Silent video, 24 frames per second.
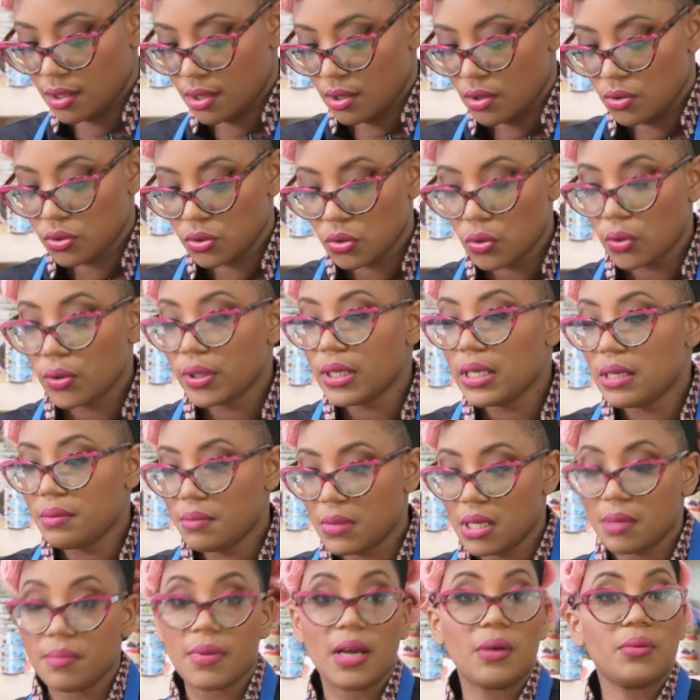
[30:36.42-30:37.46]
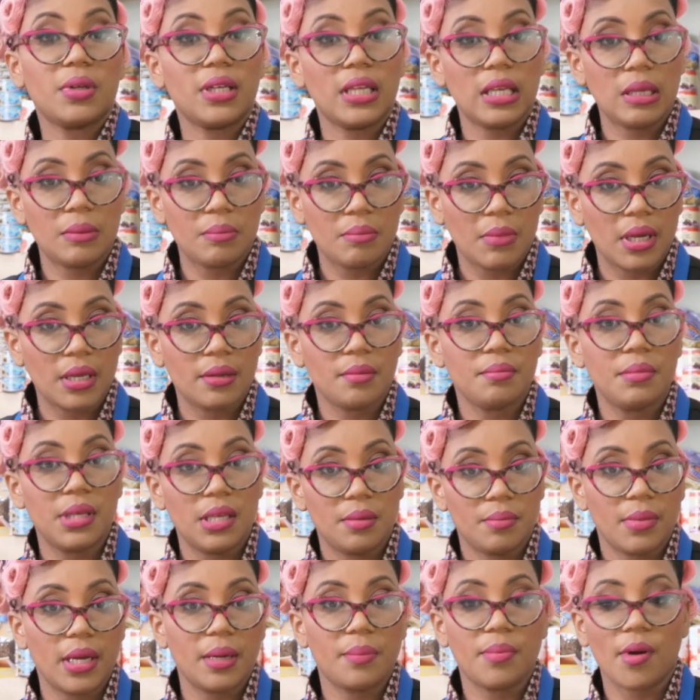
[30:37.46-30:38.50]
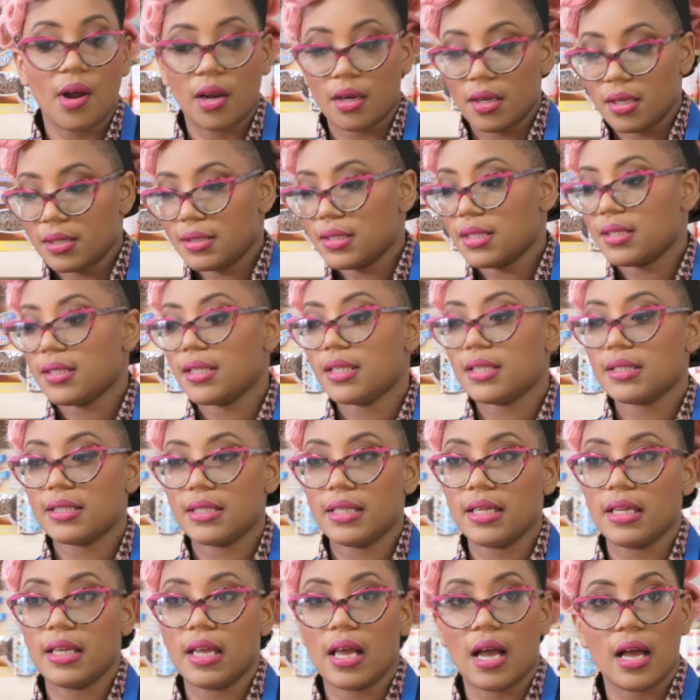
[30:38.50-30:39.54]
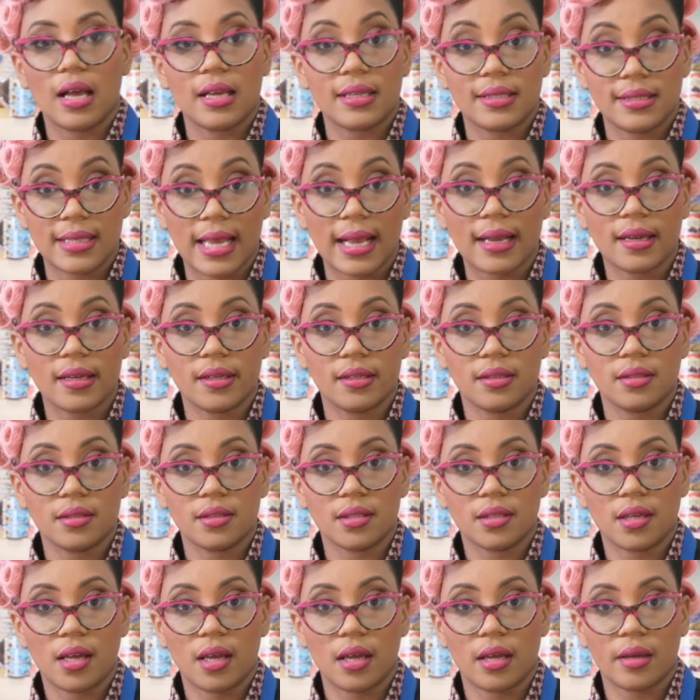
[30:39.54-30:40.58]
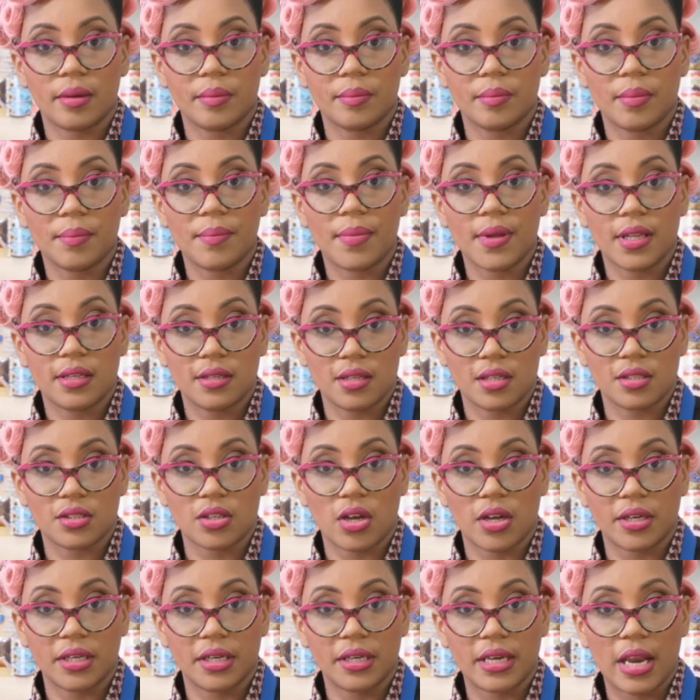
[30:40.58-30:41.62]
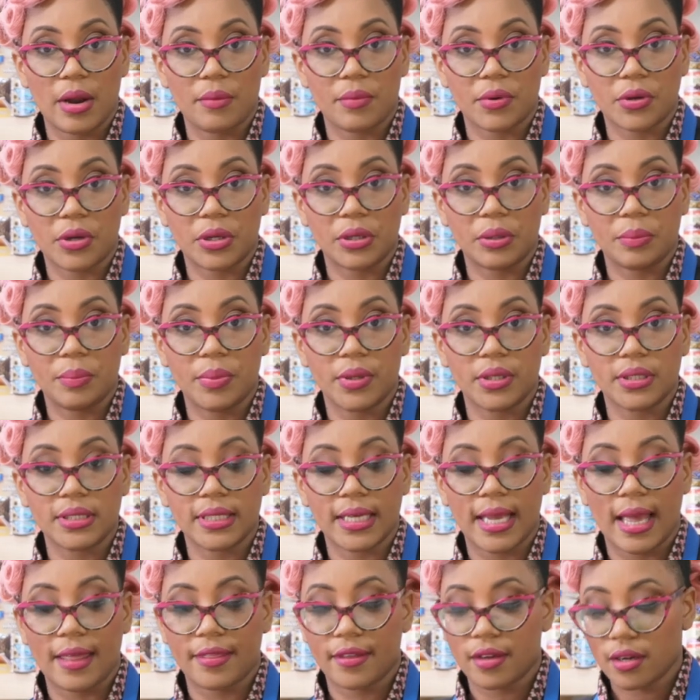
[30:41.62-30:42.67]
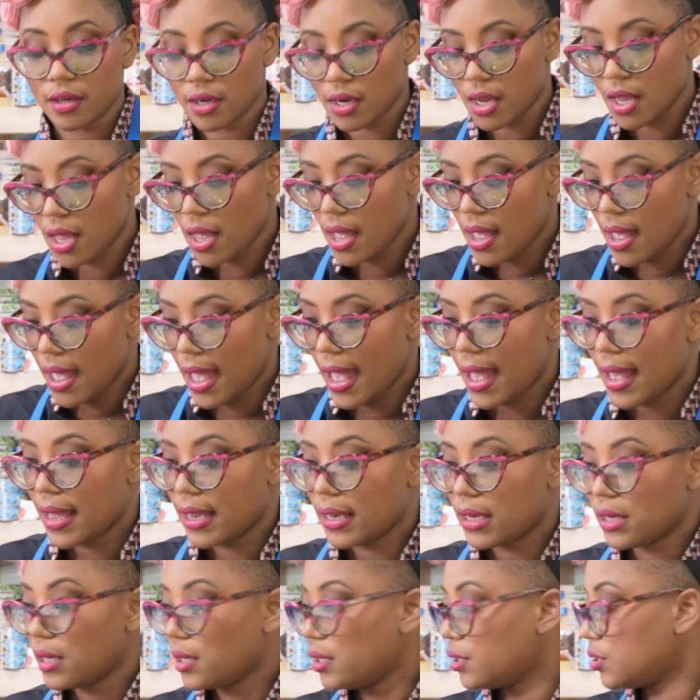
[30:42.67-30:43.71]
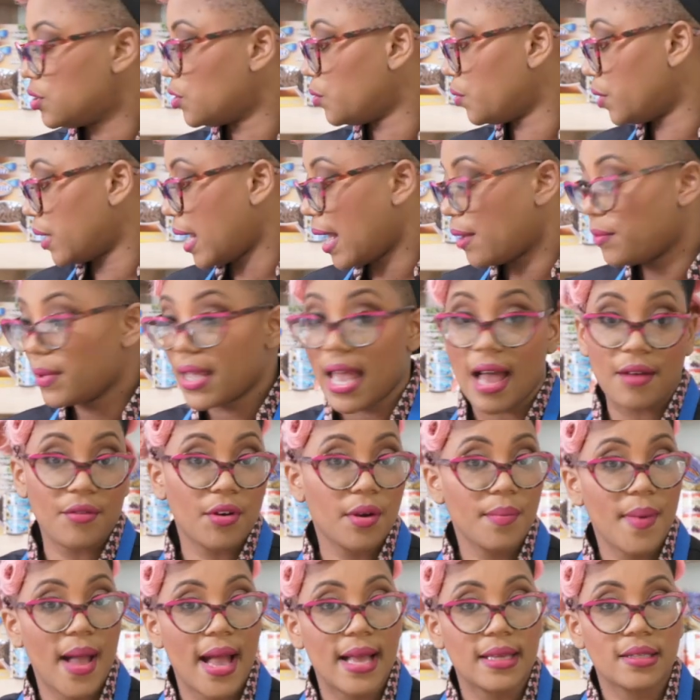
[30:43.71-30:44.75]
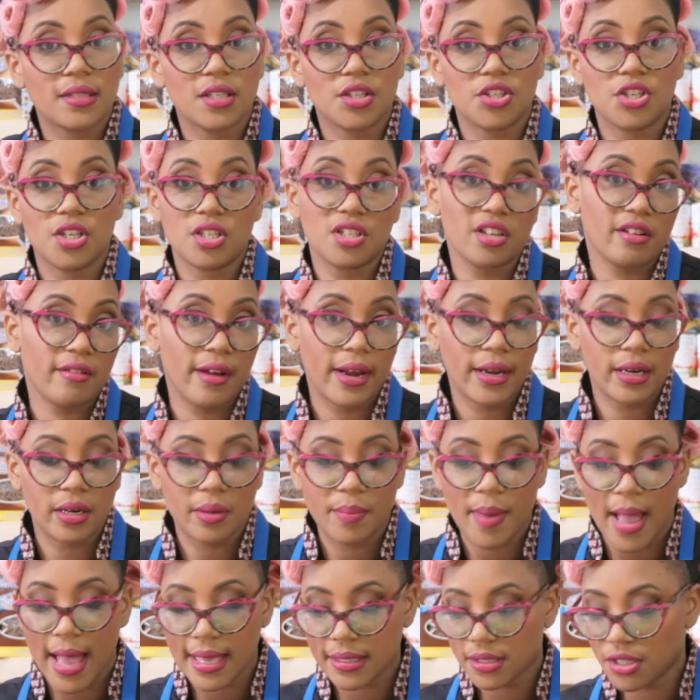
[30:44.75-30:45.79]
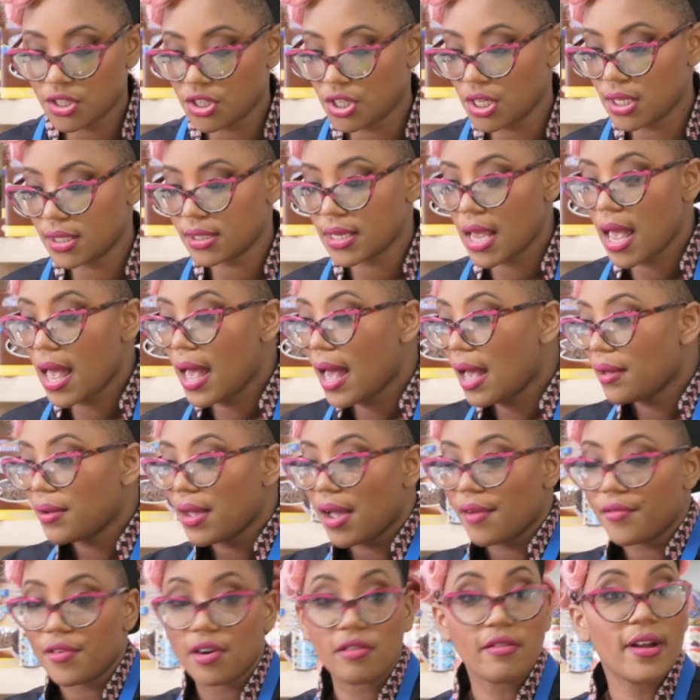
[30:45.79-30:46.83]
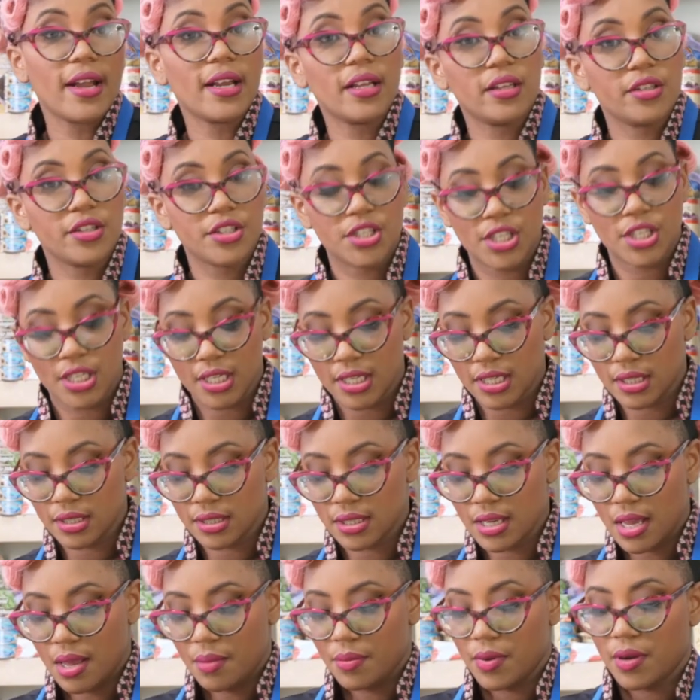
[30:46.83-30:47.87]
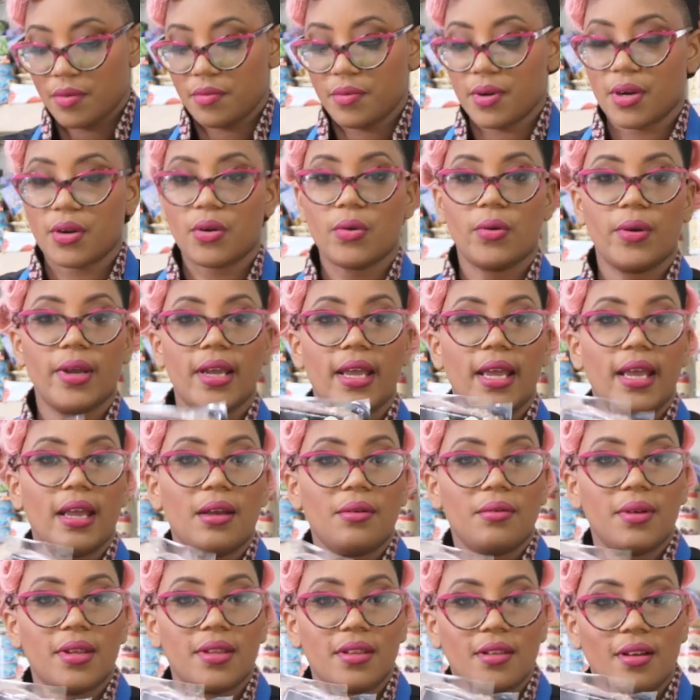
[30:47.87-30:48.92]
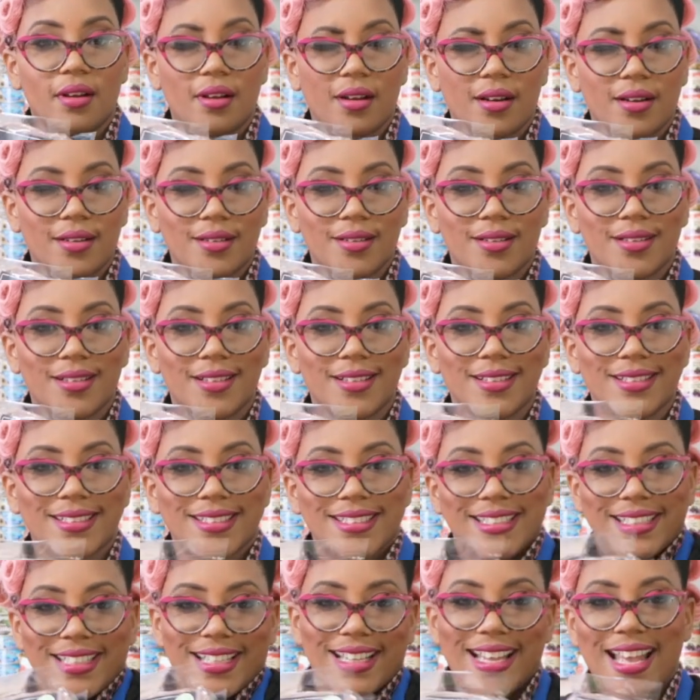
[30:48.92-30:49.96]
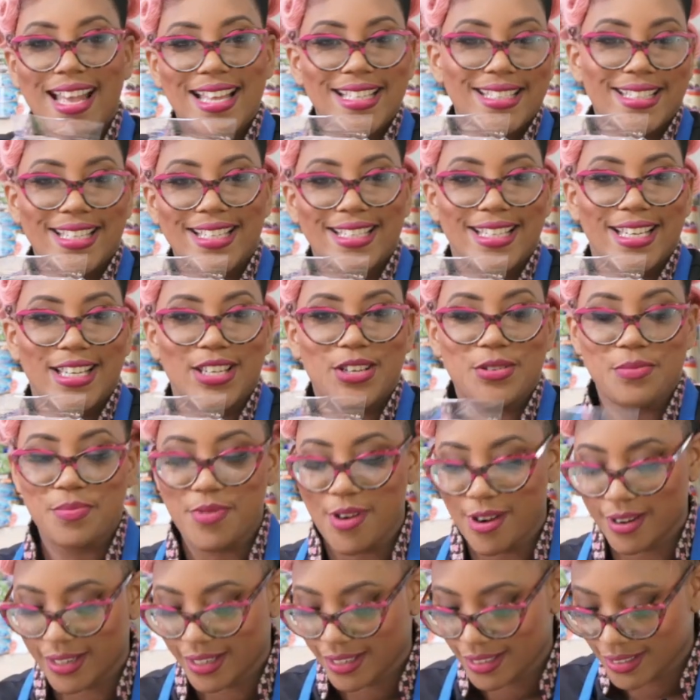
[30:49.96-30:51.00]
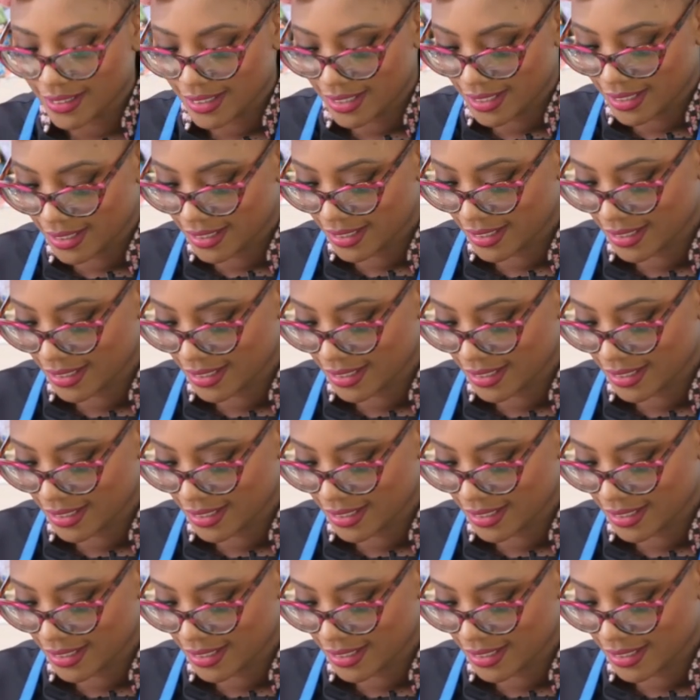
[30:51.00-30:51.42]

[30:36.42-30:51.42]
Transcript: who don't eat meat but would eat meat byproducts, this is the second lasagna that we're going to put together. And so we have our pasta sheets, our regular pasta sheets, and we have our regular cheese, but we're going in with our exciting new product.